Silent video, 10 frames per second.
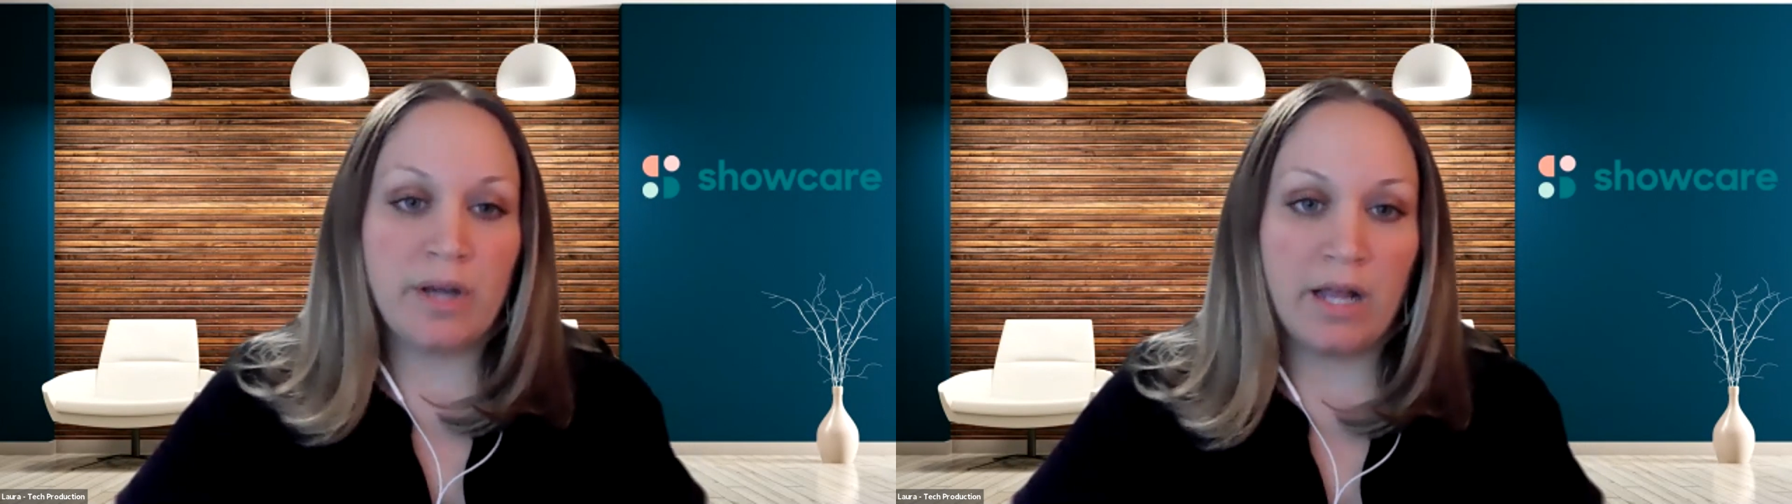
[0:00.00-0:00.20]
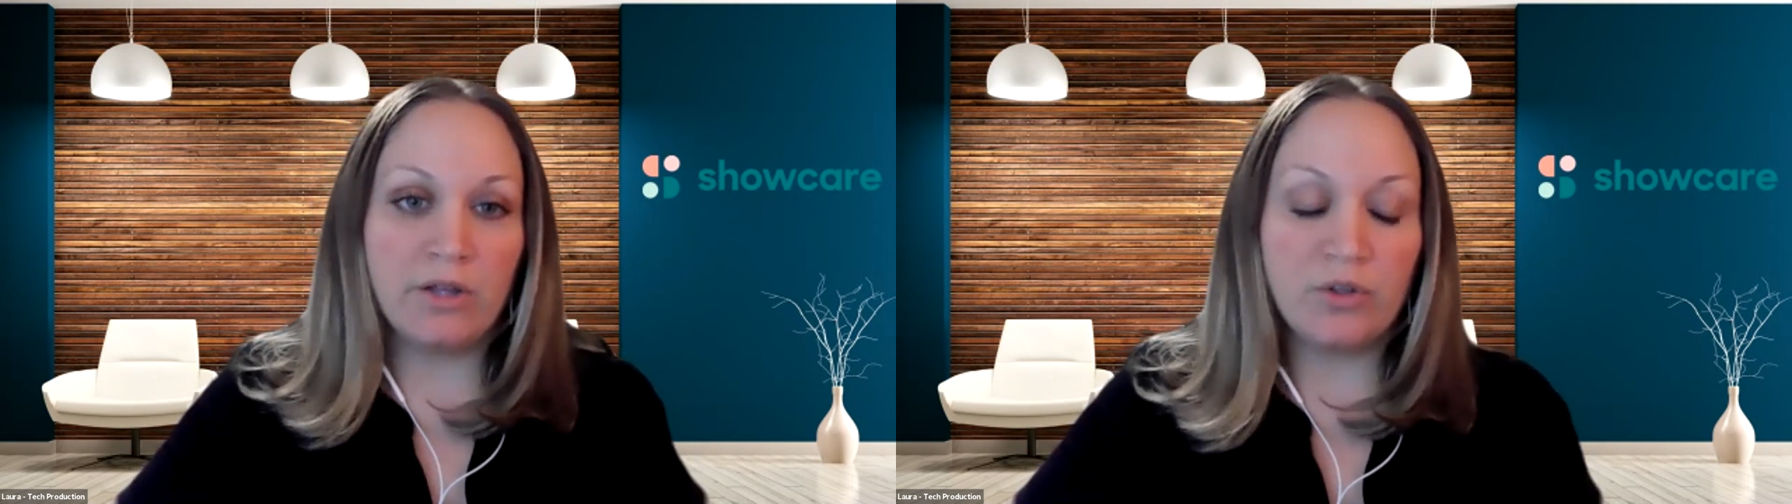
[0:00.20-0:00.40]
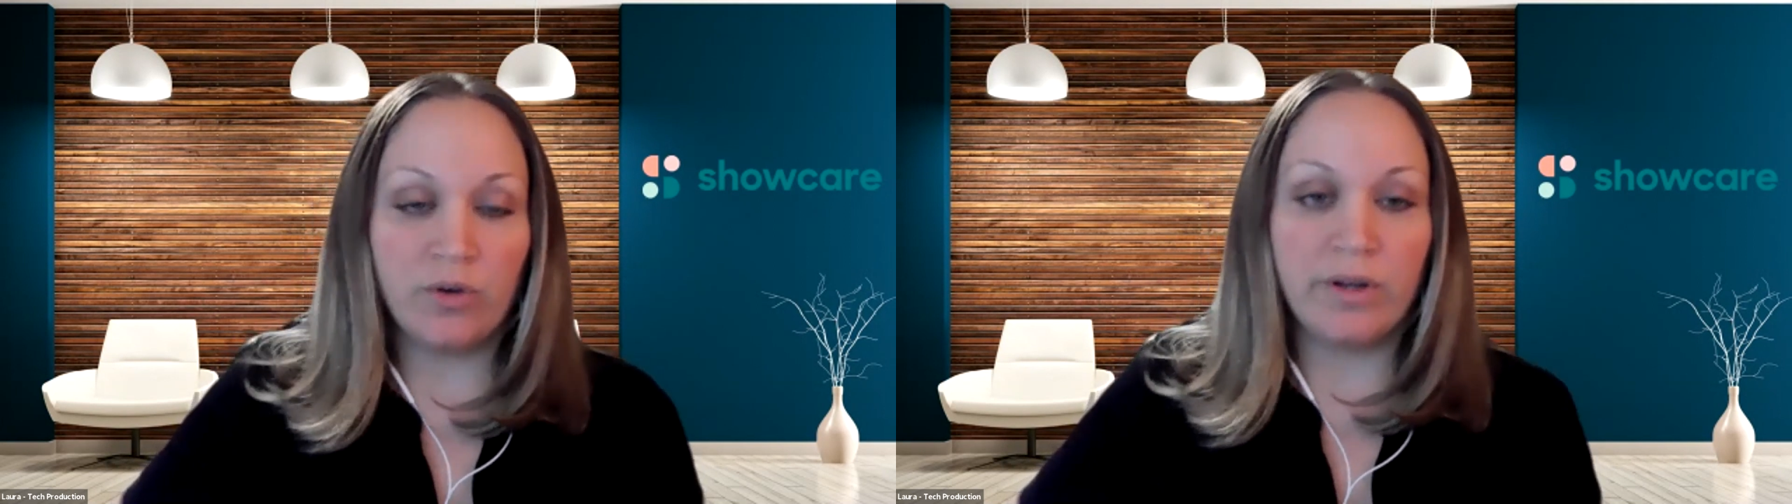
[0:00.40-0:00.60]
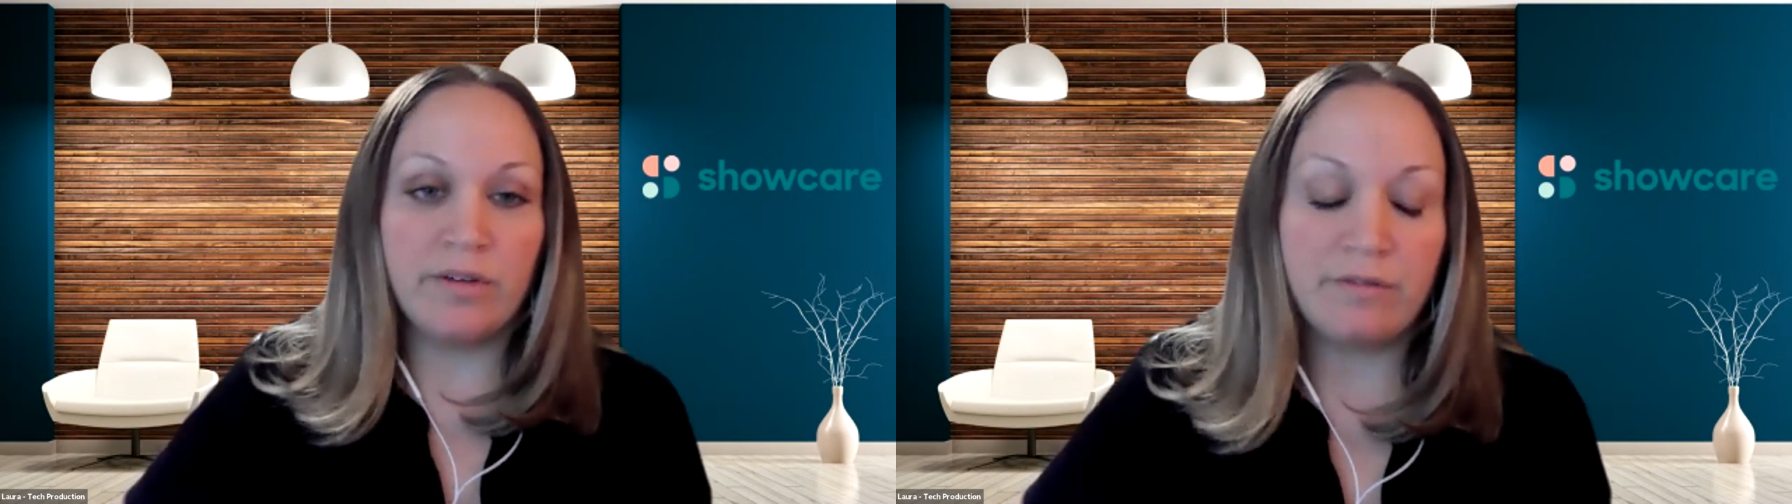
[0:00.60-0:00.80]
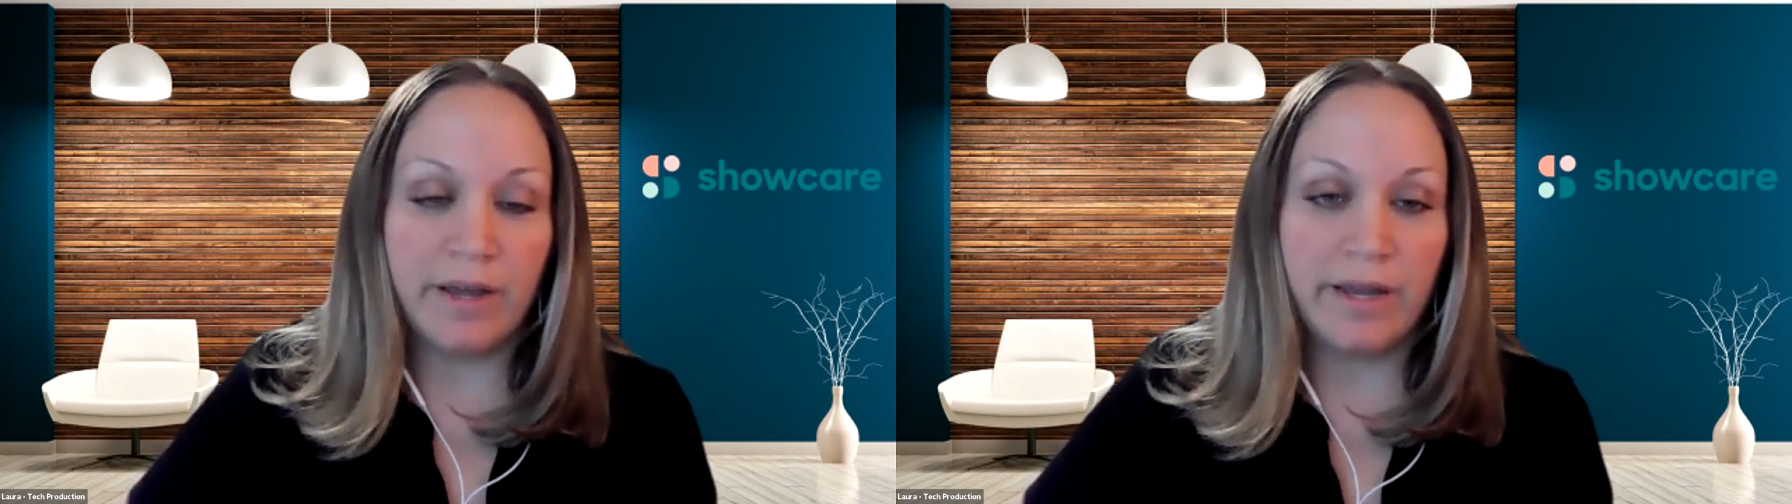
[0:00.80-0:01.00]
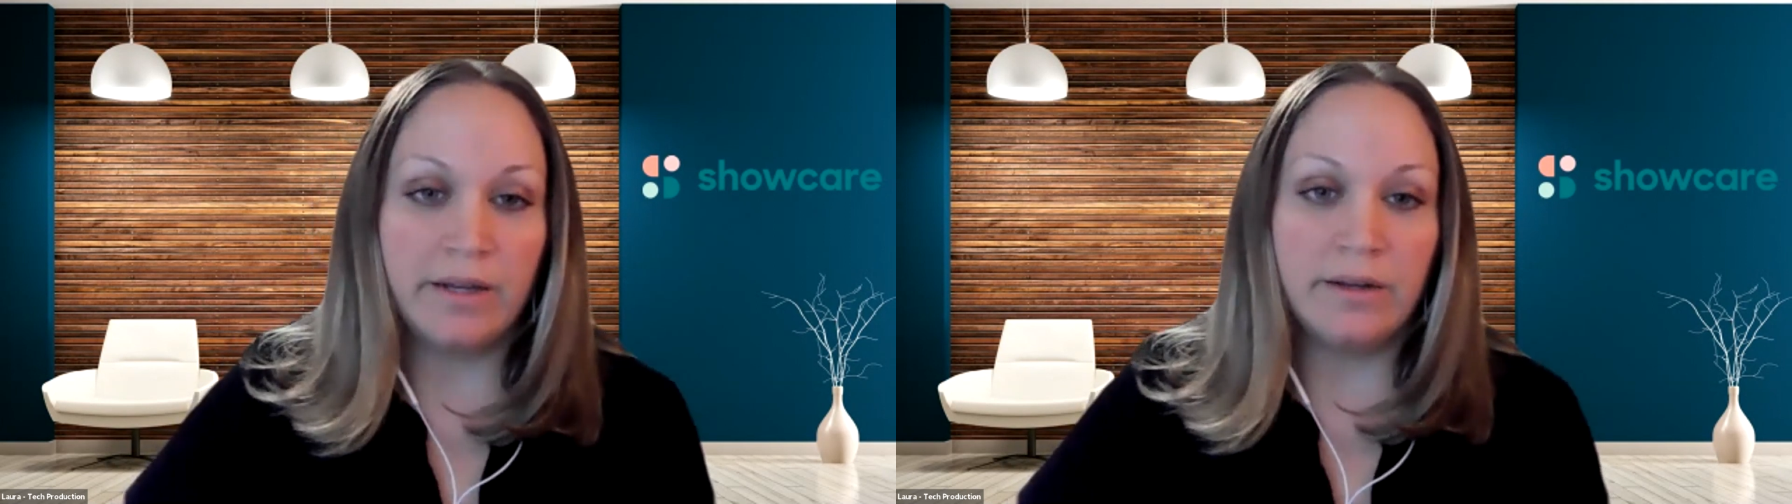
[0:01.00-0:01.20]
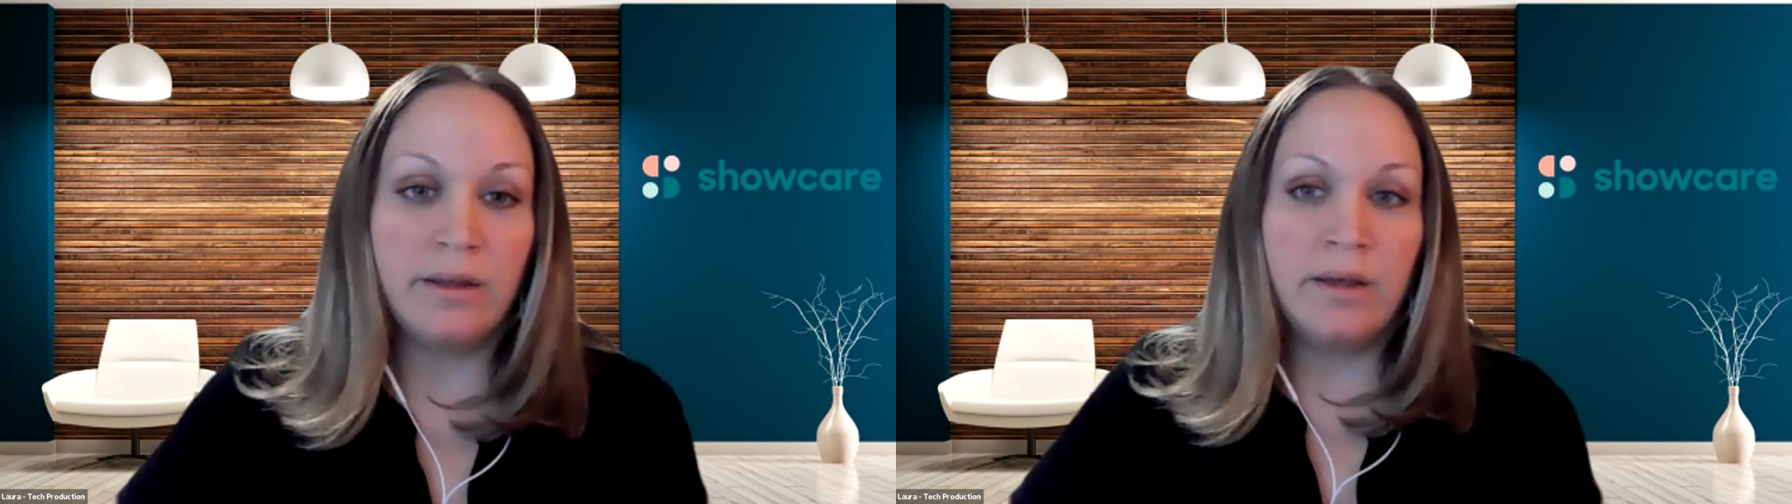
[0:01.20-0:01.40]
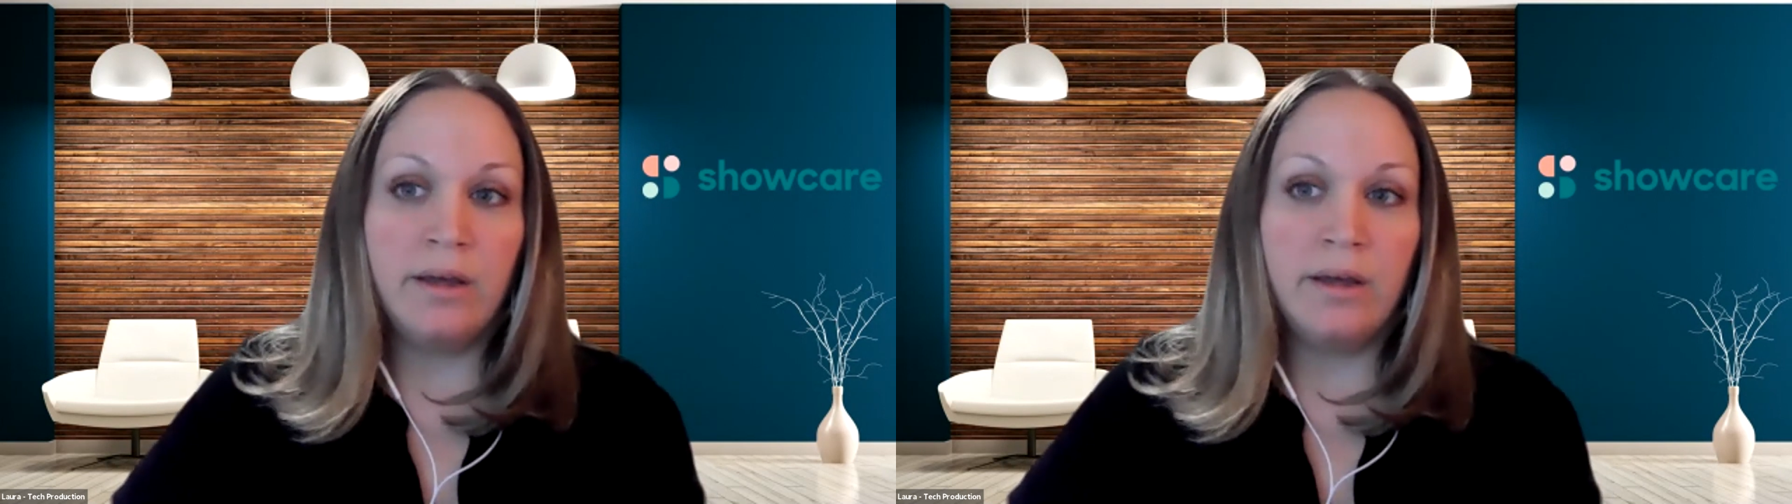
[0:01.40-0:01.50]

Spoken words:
calendar invite,